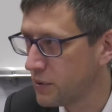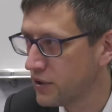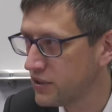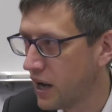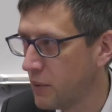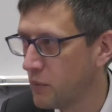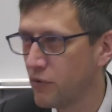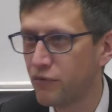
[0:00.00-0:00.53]
but
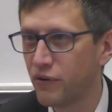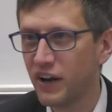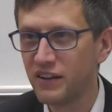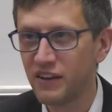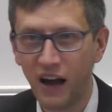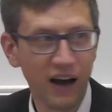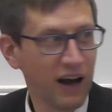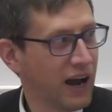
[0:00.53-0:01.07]
I'm afraid
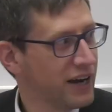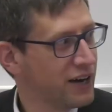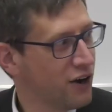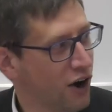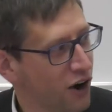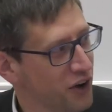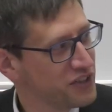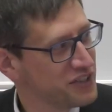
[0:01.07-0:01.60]
I
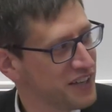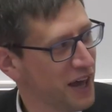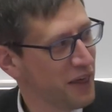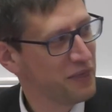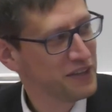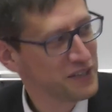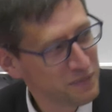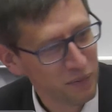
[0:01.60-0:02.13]
can't
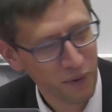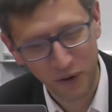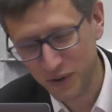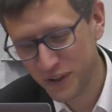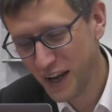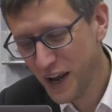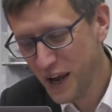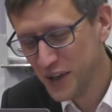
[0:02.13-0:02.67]
at this point.
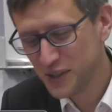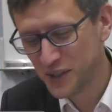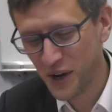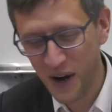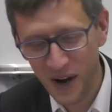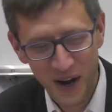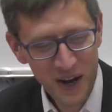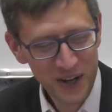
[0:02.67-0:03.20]

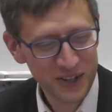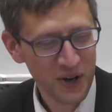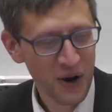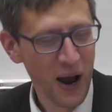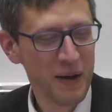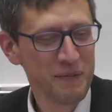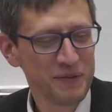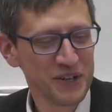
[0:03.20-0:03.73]
So
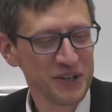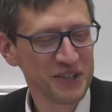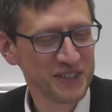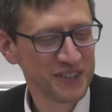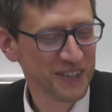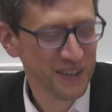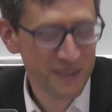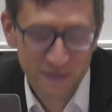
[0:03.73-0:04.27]
I'm
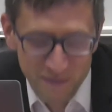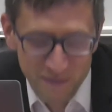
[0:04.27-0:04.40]
just...